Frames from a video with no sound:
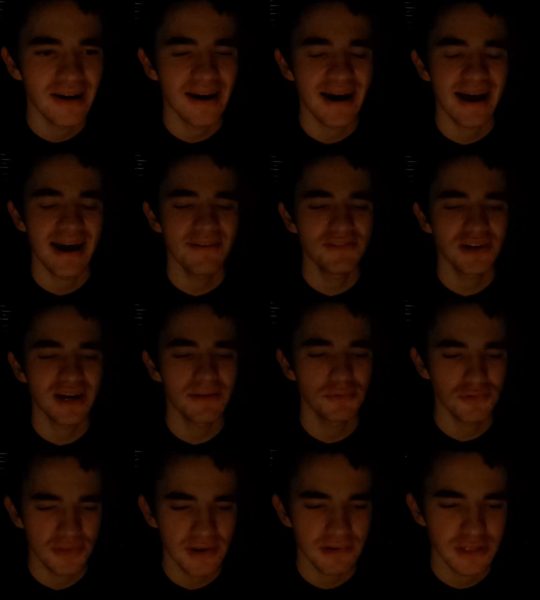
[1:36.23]

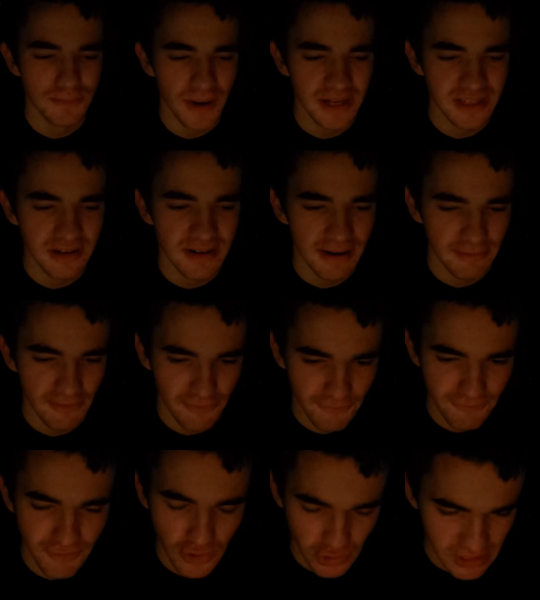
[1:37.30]
don't have a
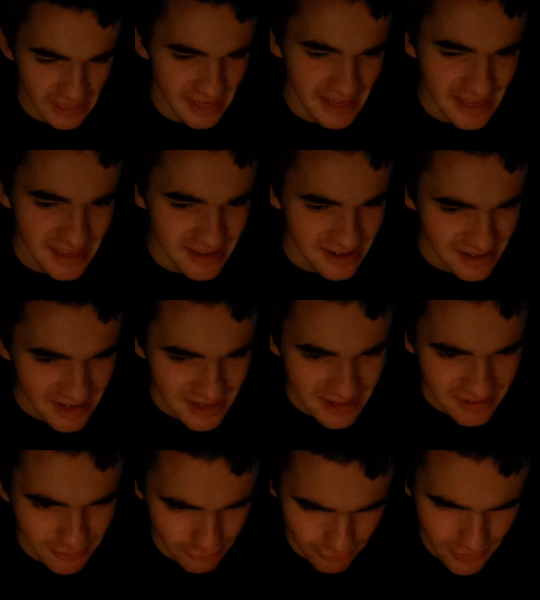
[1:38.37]
fully
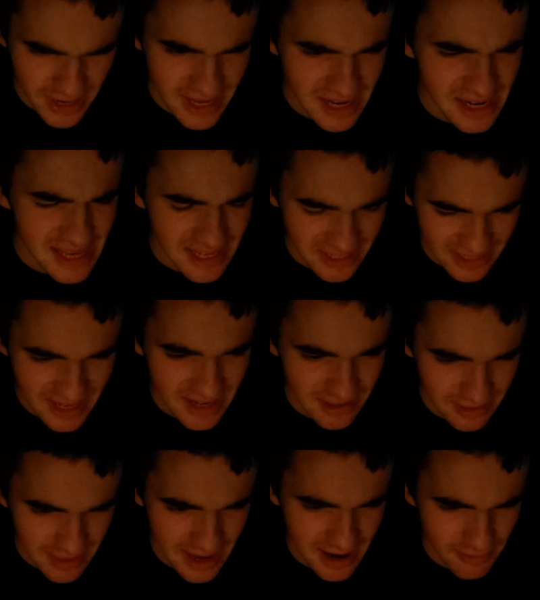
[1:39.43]
realistic
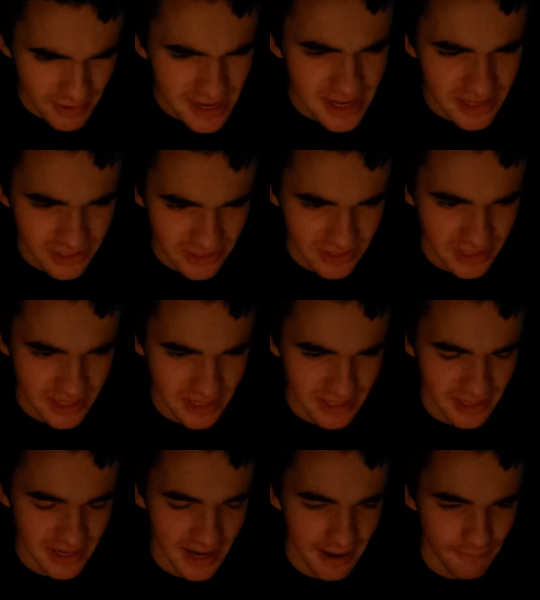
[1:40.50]
theory as
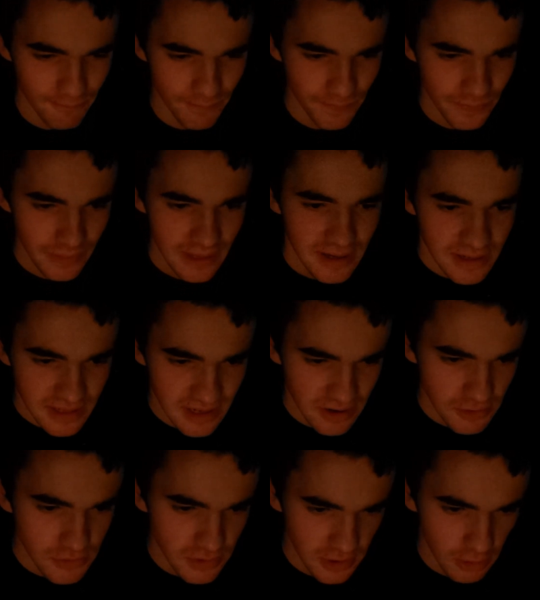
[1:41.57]
to you know,
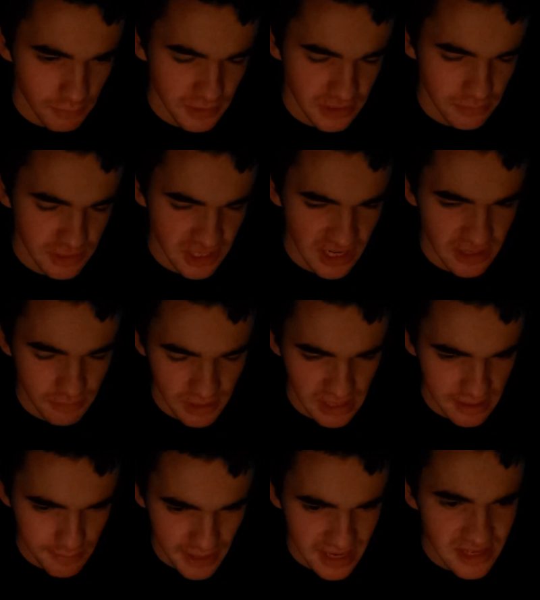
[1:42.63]
who the culprit could genuinely
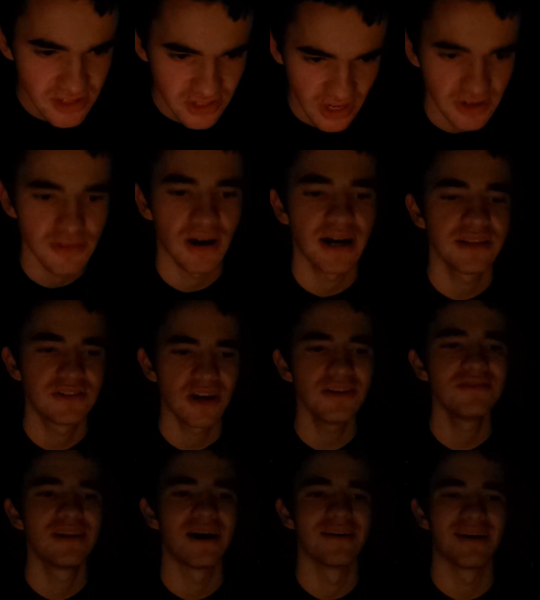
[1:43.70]
be, so I don't
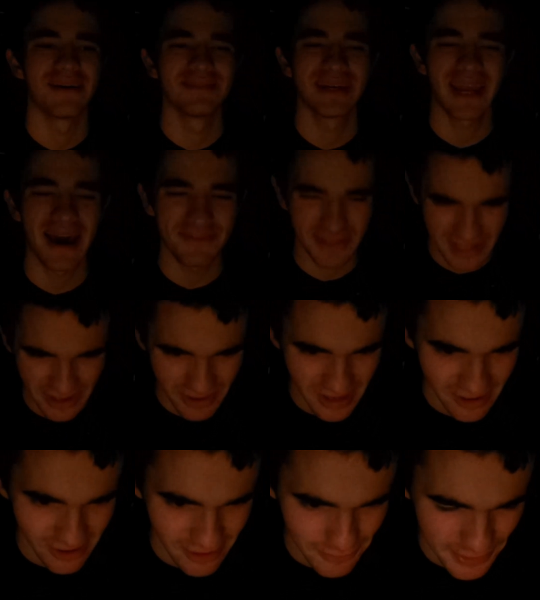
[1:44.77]
know. I'm gonna have to do a
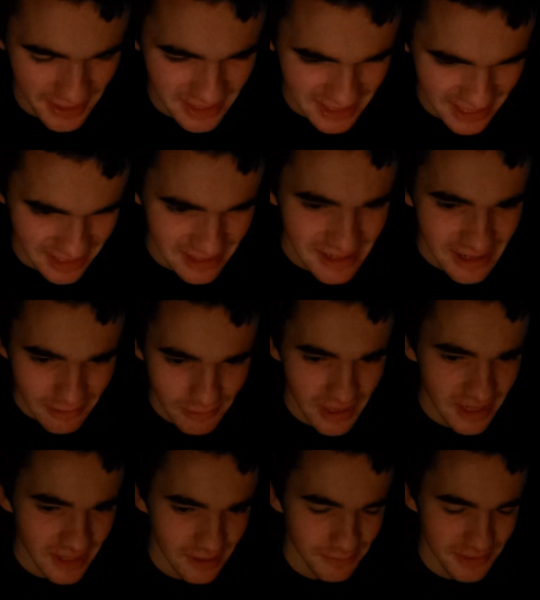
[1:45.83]
lot of thinking when
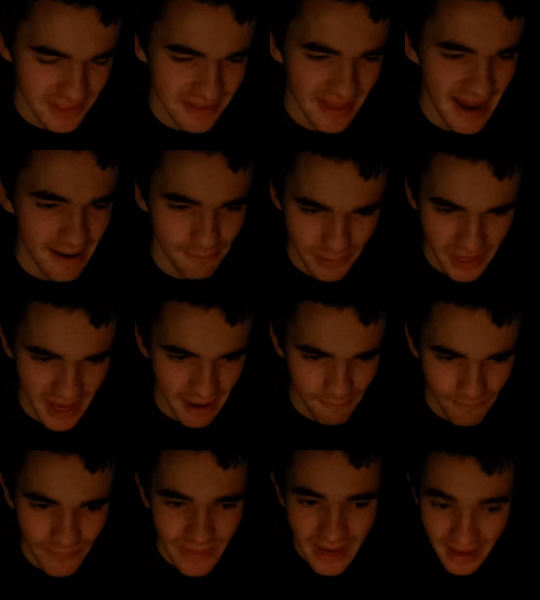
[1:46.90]
it comes to that, but
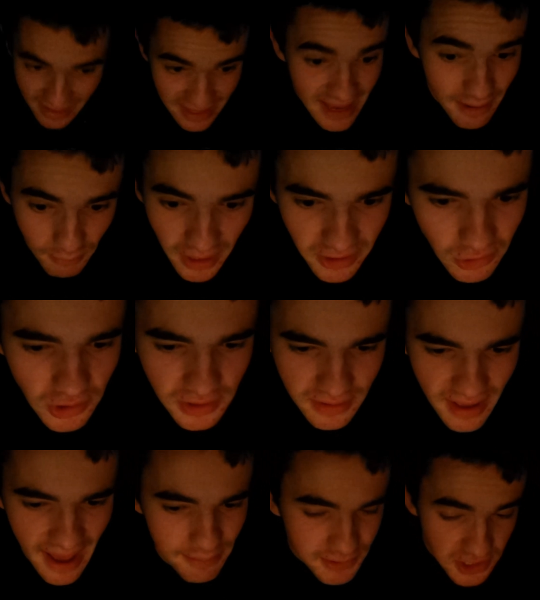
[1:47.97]
yeah, my god,
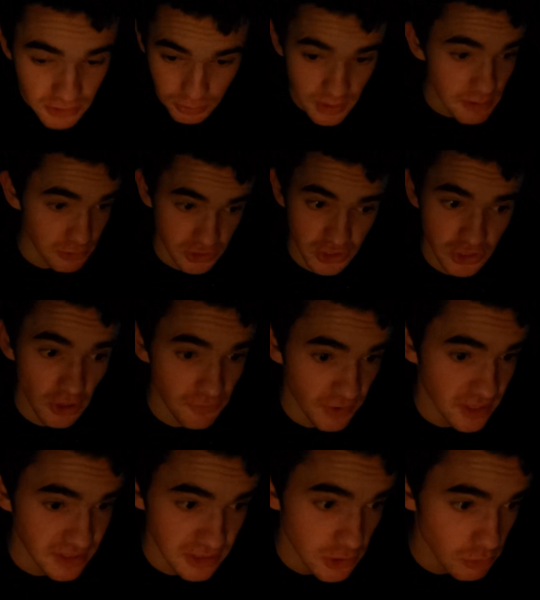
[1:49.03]
episode 3 was so
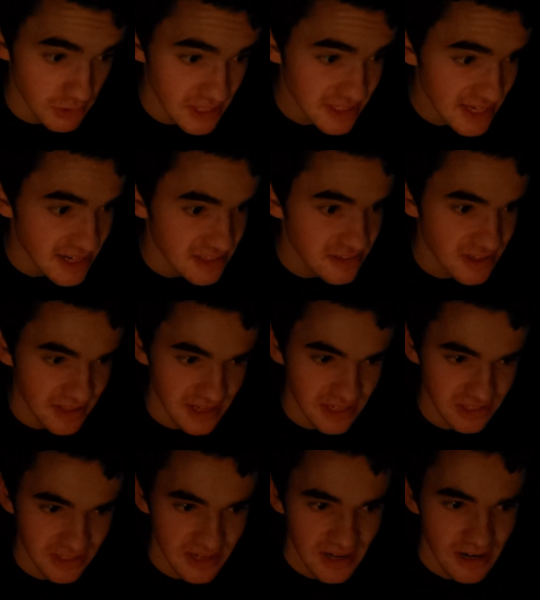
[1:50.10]
fucking cool. Let's get into
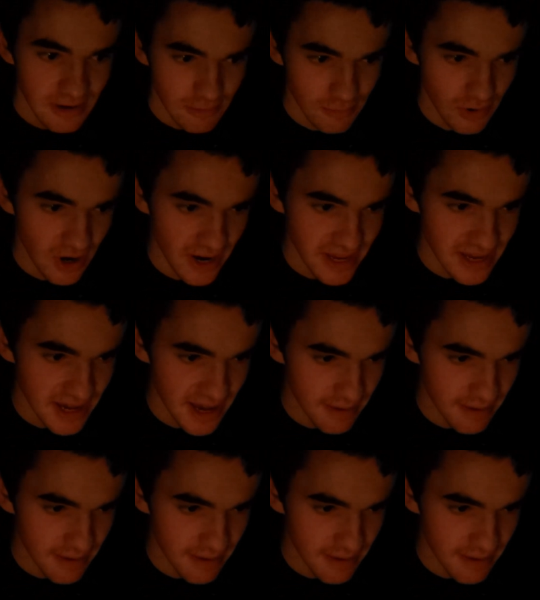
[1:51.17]
this. Right,